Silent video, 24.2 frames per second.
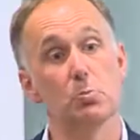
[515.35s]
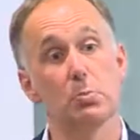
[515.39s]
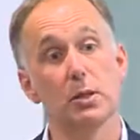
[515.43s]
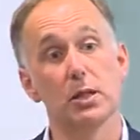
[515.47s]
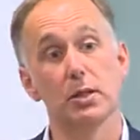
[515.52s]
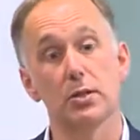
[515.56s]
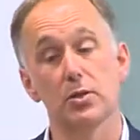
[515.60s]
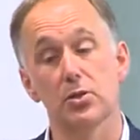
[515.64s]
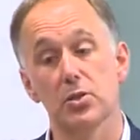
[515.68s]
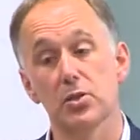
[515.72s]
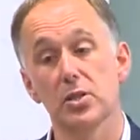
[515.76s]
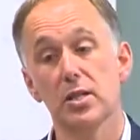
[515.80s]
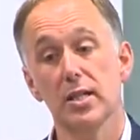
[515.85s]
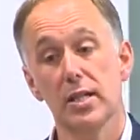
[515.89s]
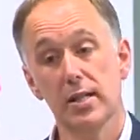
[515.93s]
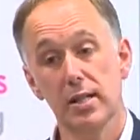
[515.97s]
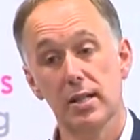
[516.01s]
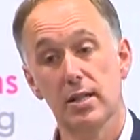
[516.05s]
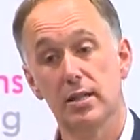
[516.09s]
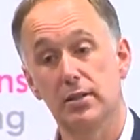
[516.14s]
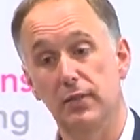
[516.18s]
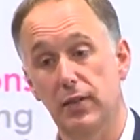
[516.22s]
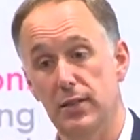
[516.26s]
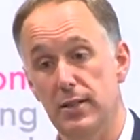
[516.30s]
because
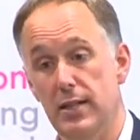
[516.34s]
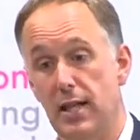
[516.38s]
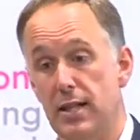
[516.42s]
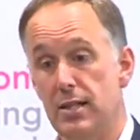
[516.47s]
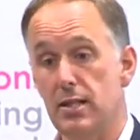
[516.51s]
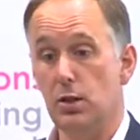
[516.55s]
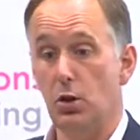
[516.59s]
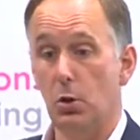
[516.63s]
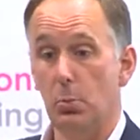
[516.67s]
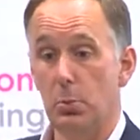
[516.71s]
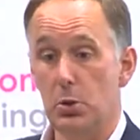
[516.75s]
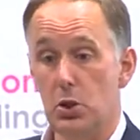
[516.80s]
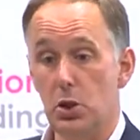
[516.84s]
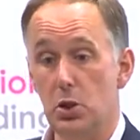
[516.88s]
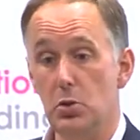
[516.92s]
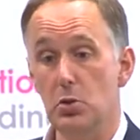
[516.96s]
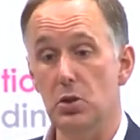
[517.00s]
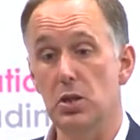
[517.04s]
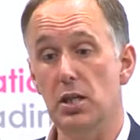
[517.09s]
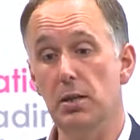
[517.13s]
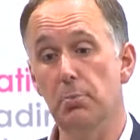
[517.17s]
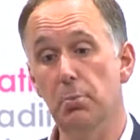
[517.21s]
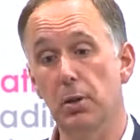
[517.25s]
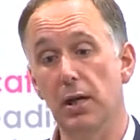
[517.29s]
it's a fantastic
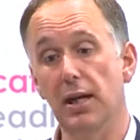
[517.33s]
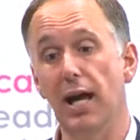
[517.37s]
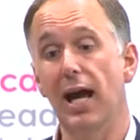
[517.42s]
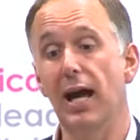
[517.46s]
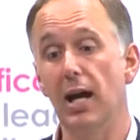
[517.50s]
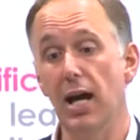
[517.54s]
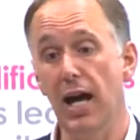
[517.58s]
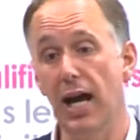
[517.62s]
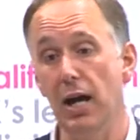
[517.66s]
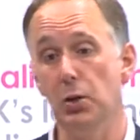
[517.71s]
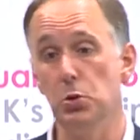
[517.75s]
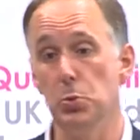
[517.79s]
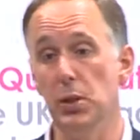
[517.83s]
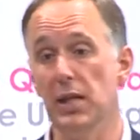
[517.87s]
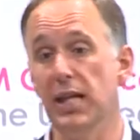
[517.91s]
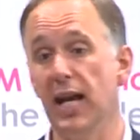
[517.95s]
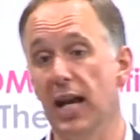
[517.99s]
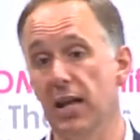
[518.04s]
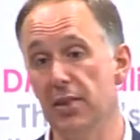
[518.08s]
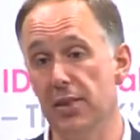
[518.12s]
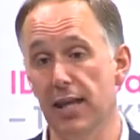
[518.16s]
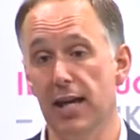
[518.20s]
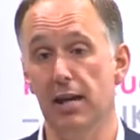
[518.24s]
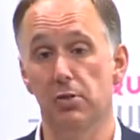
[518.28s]
opportunity, but how do we
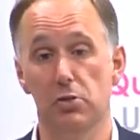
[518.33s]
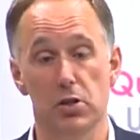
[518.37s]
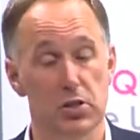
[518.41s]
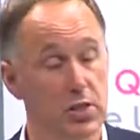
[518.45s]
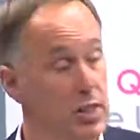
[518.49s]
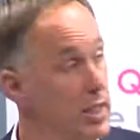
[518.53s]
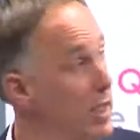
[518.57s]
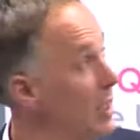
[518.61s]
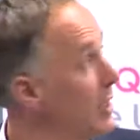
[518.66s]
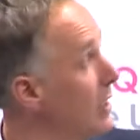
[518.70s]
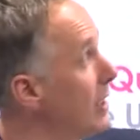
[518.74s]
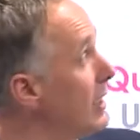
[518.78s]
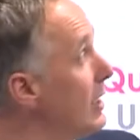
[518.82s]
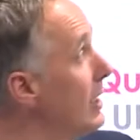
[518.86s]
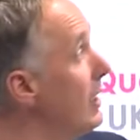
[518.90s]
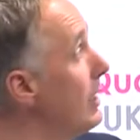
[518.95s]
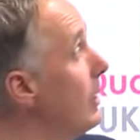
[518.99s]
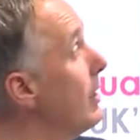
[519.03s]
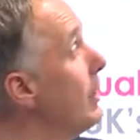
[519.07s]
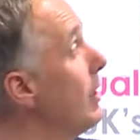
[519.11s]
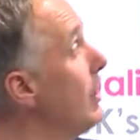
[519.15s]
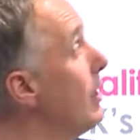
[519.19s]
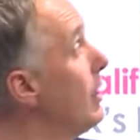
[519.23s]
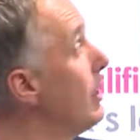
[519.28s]
get there is a kind of
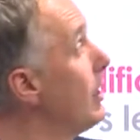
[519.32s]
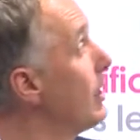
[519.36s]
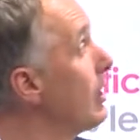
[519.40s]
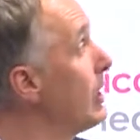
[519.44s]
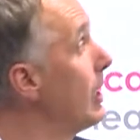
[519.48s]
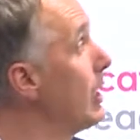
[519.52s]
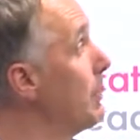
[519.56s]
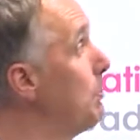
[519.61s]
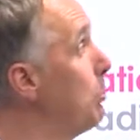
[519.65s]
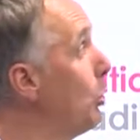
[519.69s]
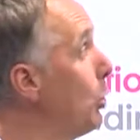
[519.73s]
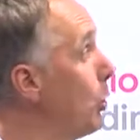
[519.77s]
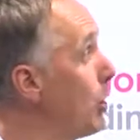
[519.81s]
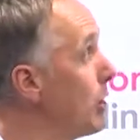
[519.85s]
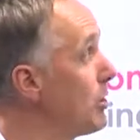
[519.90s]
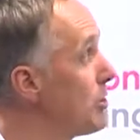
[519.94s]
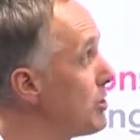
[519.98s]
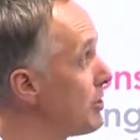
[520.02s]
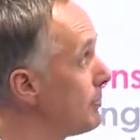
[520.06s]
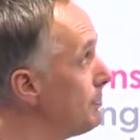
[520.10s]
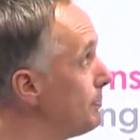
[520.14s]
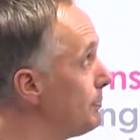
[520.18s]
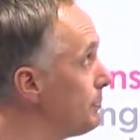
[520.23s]
key point.